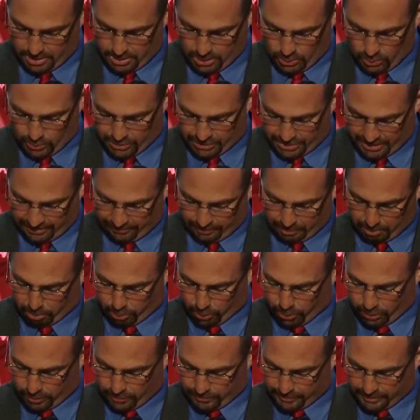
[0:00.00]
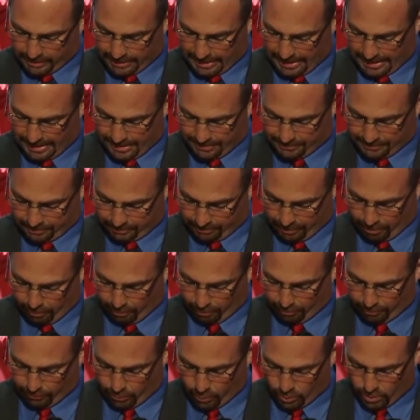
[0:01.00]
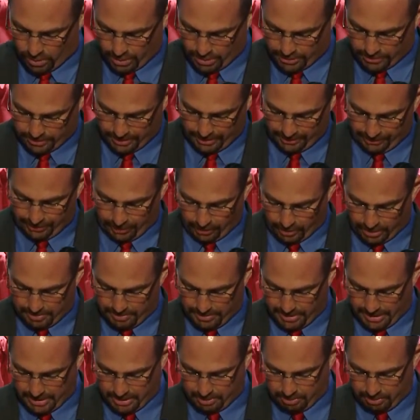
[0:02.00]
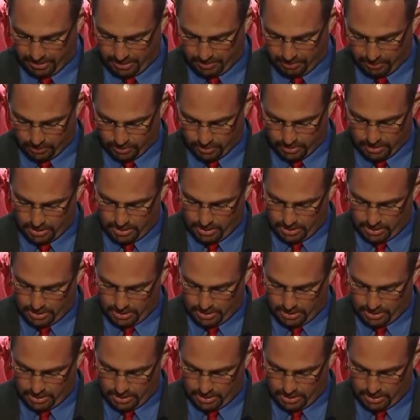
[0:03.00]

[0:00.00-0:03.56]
which have improved the lives of over 430 million people